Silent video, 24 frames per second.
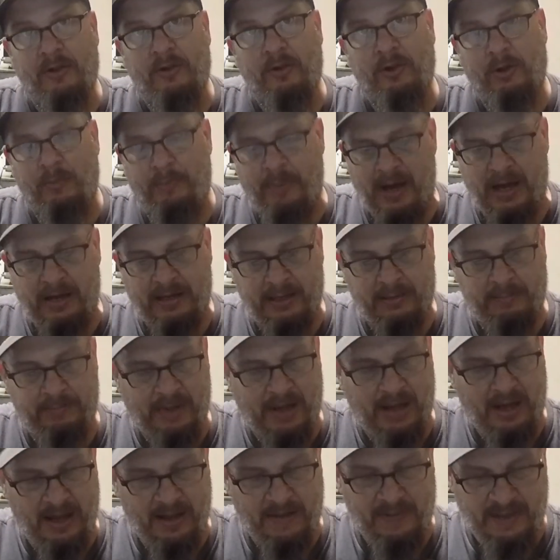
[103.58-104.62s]
little pocket
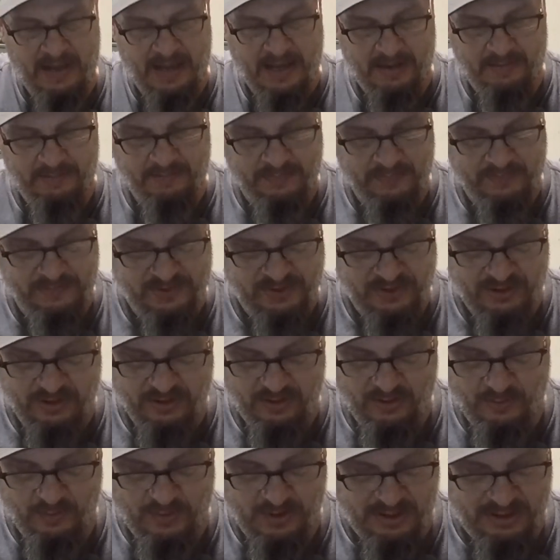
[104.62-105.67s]
behind that. So
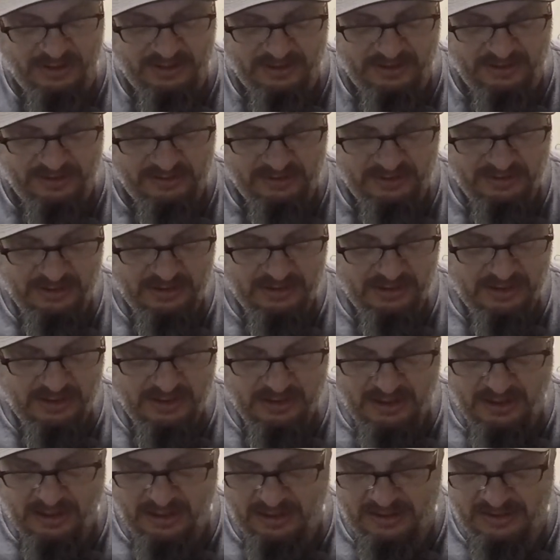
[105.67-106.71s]
1
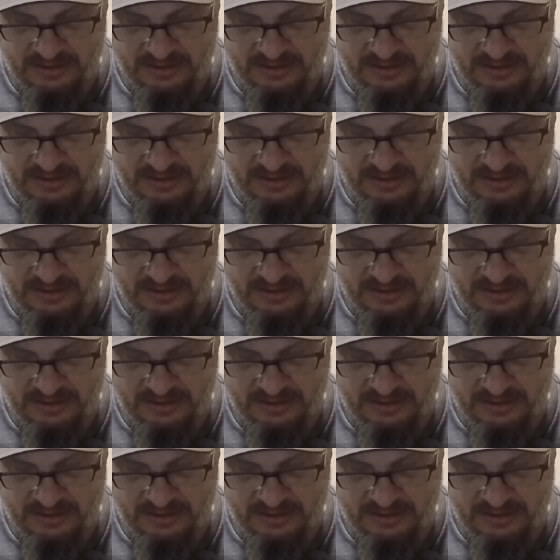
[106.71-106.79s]
and a